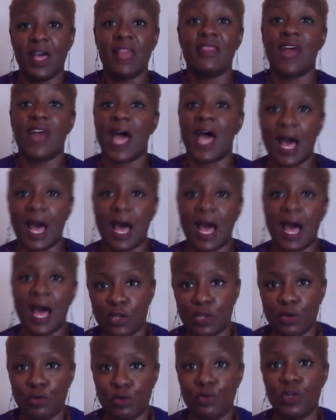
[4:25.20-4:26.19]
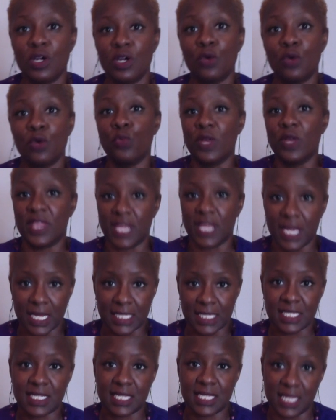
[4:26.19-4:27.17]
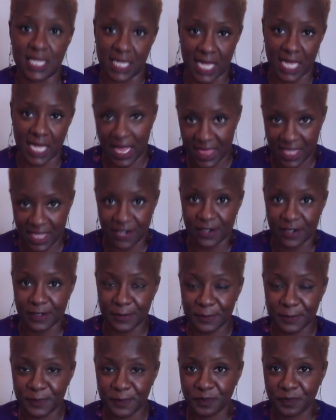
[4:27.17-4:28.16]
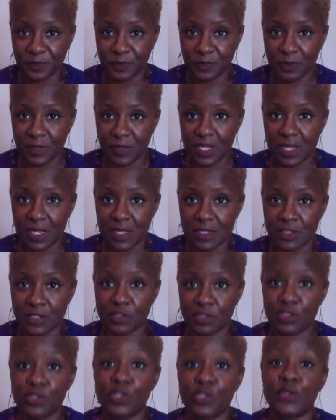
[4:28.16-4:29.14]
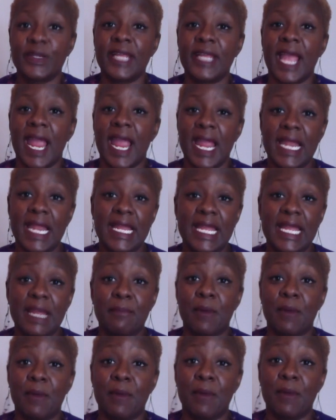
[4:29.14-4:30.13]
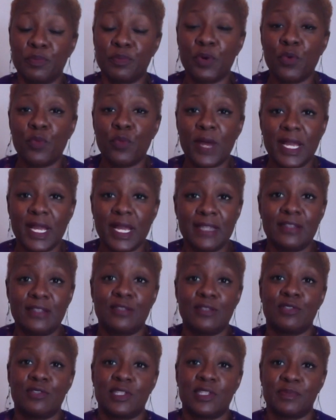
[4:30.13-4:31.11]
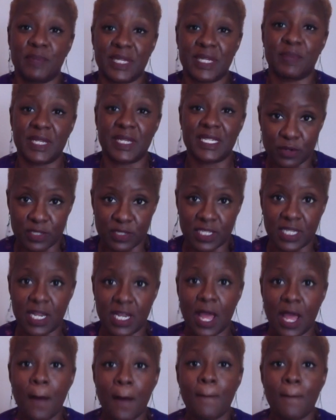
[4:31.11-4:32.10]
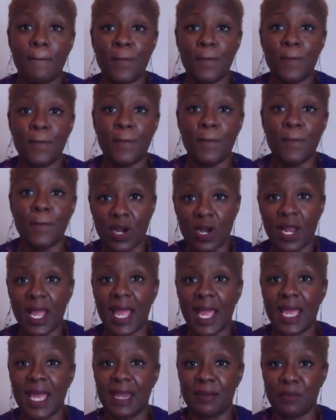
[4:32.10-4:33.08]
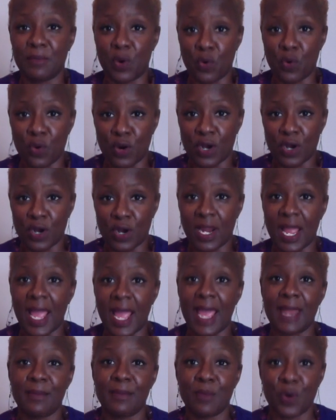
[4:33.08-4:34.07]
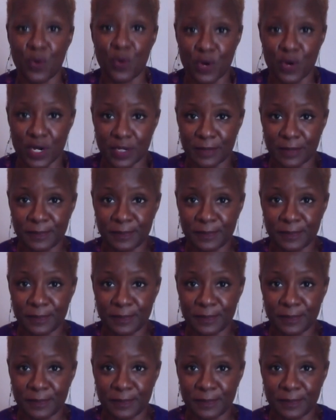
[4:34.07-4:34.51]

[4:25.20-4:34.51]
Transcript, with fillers: the household with us together. So you're creating multiple ways to spend more and more and more and more.